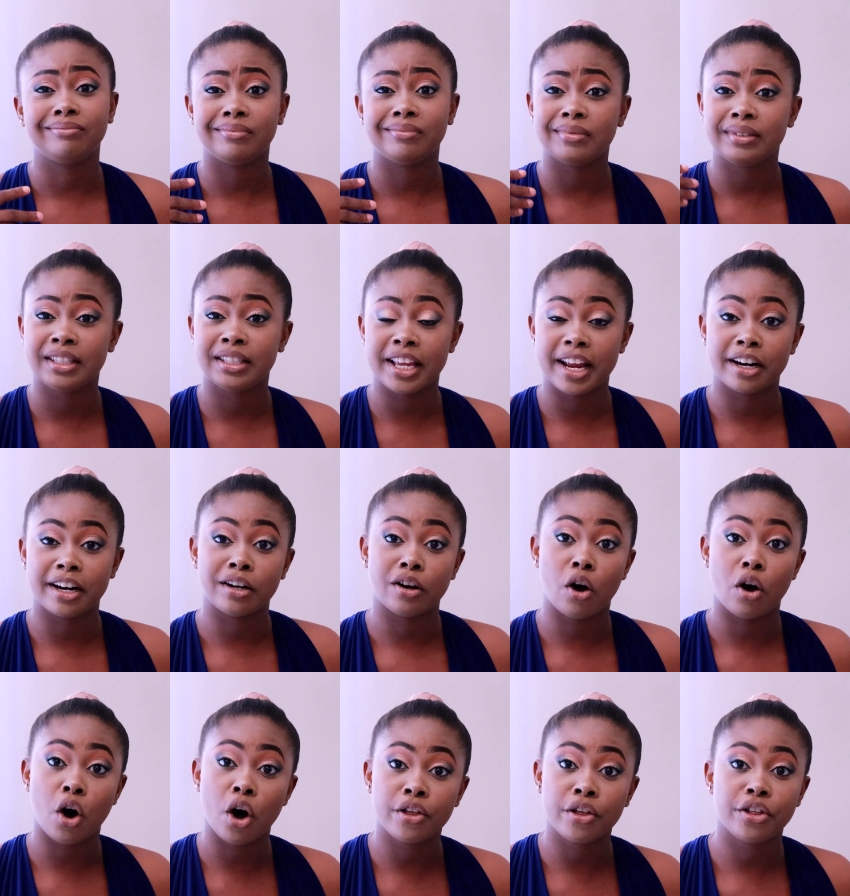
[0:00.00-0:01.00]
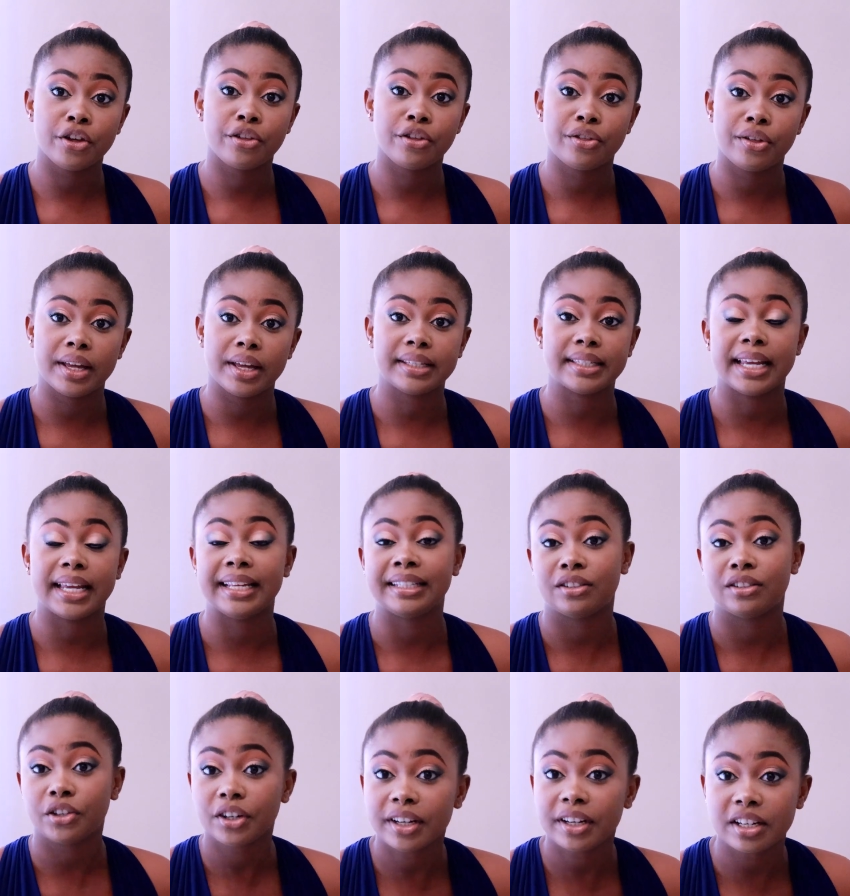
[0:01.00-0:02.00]
there are other things in
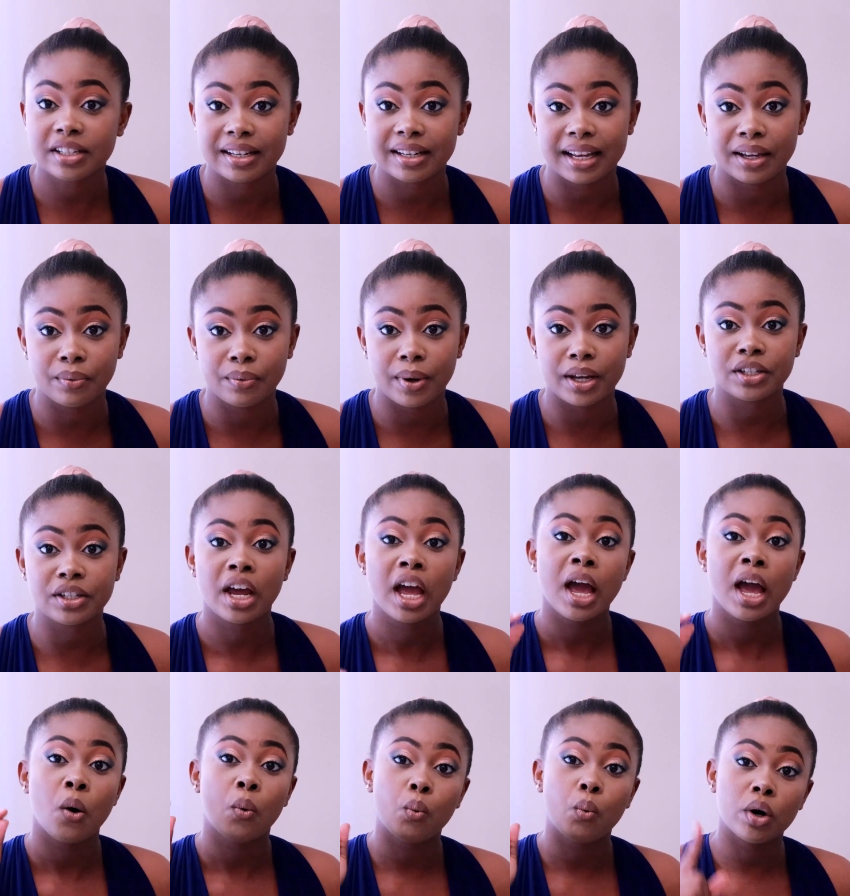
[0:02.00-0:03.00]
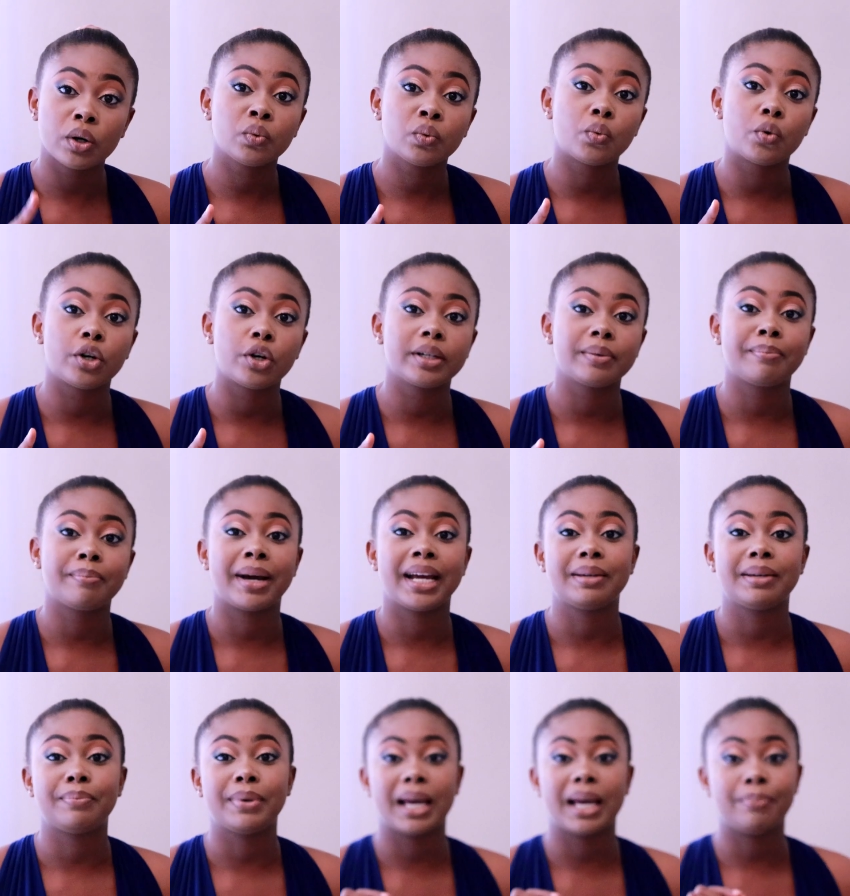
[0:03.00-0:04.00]
Turkish language. One word
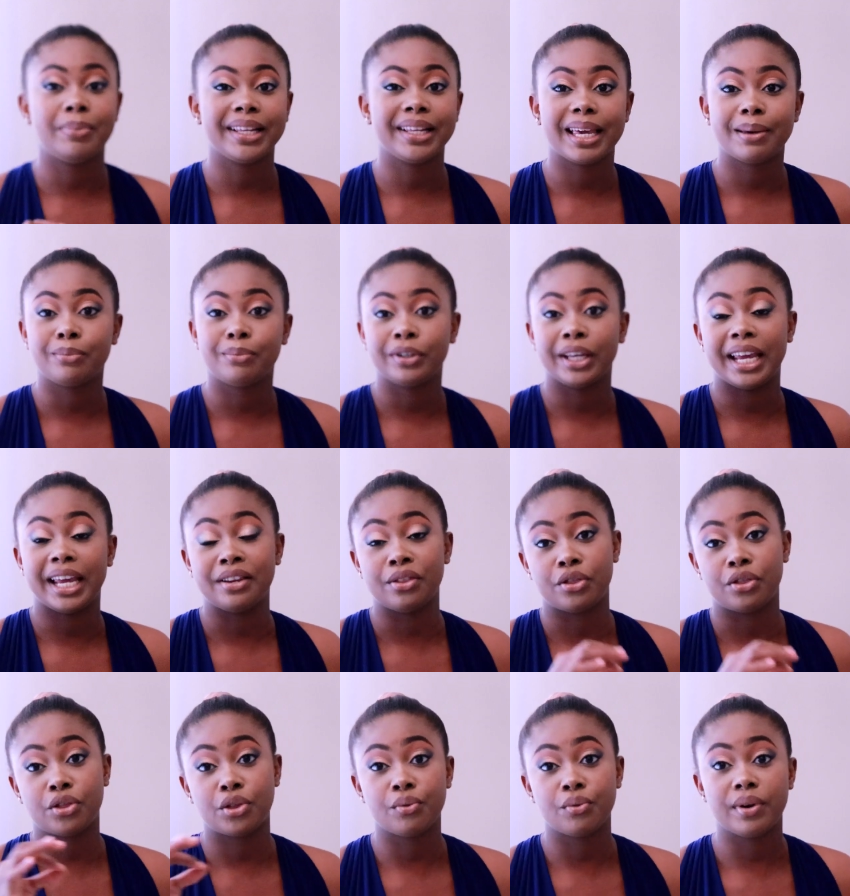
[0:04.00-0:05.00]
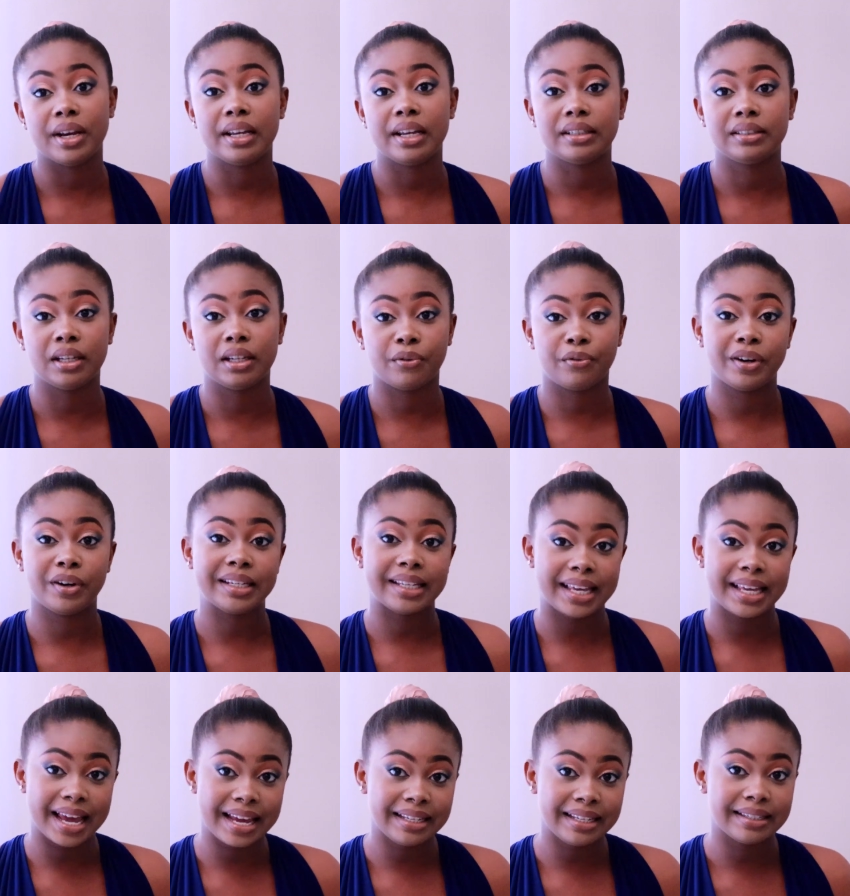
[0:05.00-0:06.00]
might be applicable in 3 different
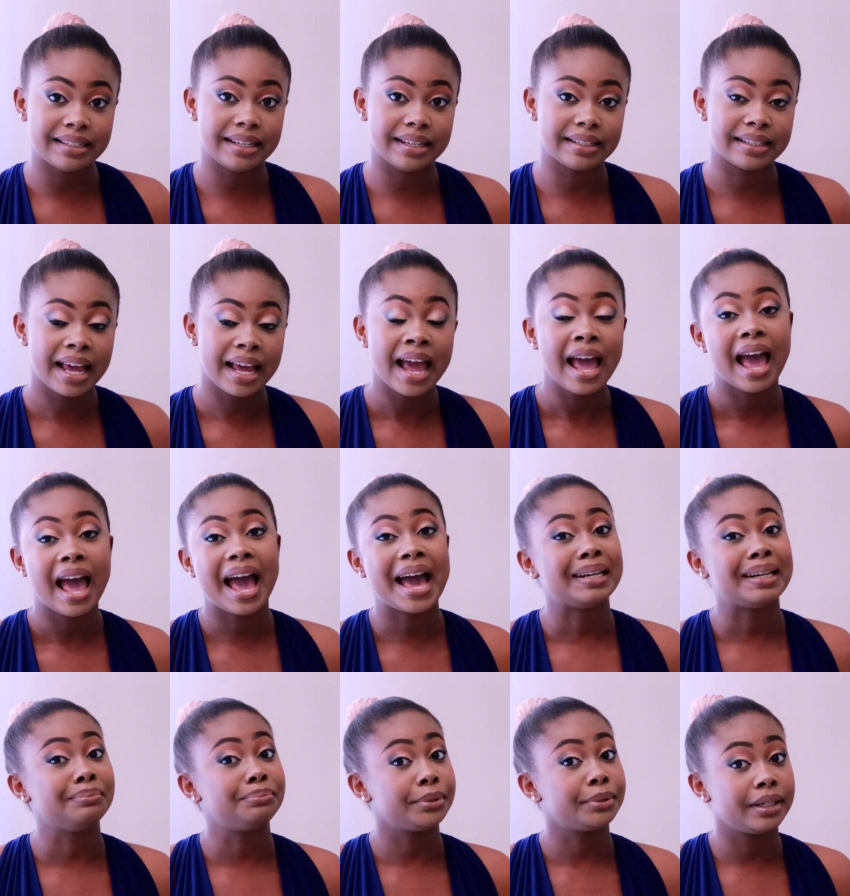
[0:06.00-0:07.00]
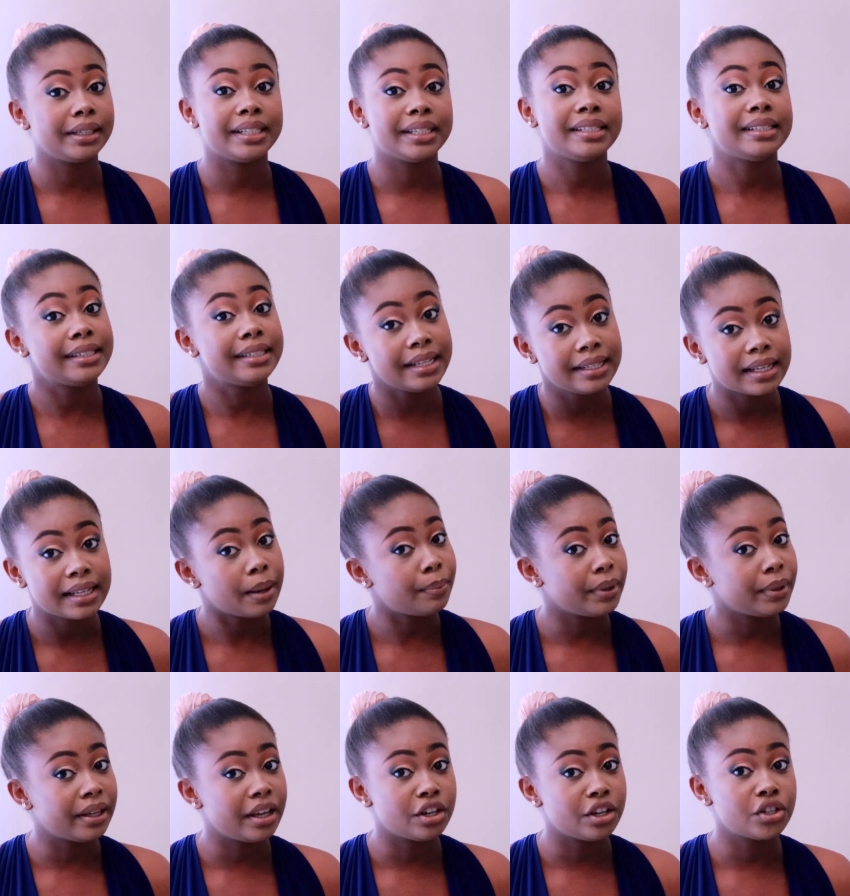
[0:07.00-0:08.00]
cases, and probably these
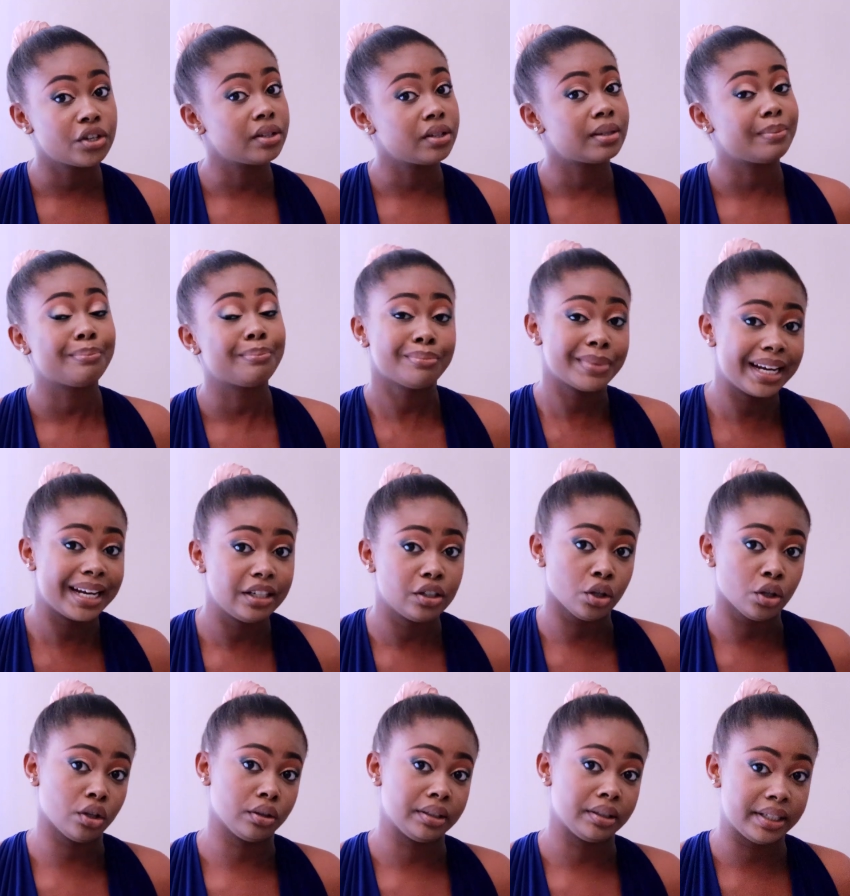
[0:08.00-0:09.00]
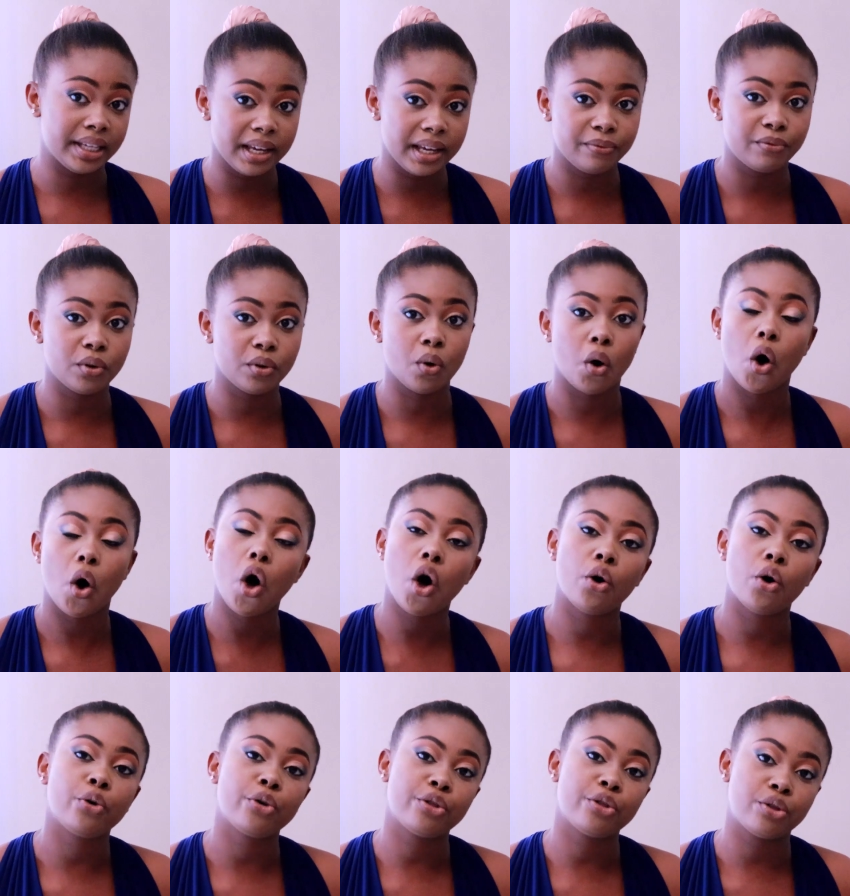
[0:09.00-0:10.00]
applications might not give you
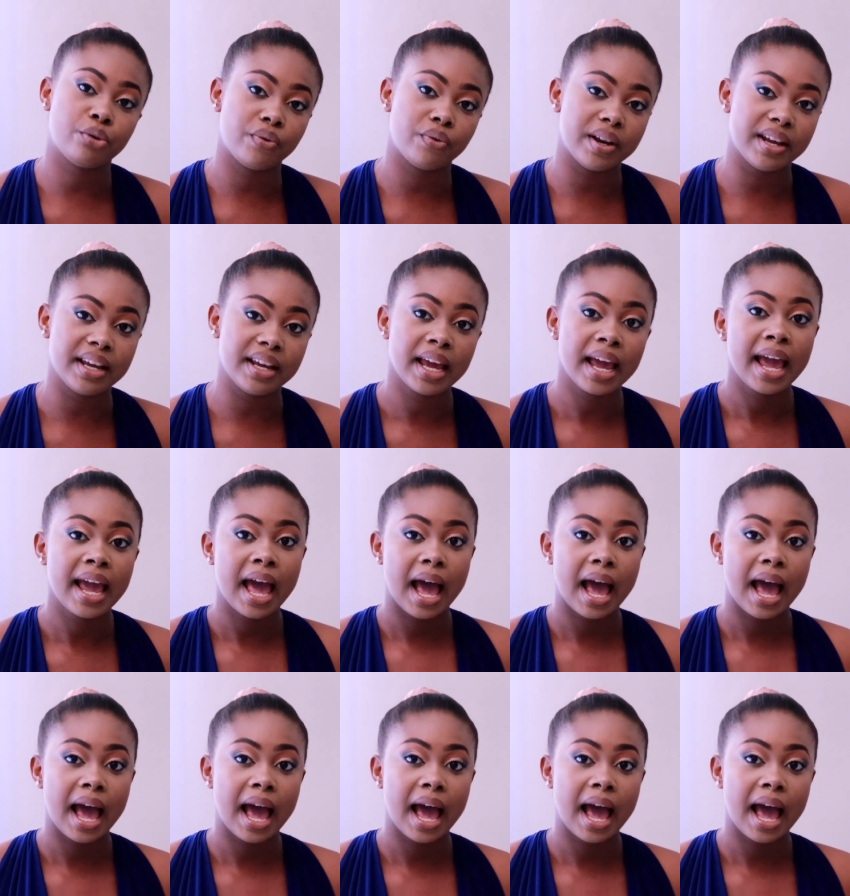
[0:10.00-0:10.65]
all 3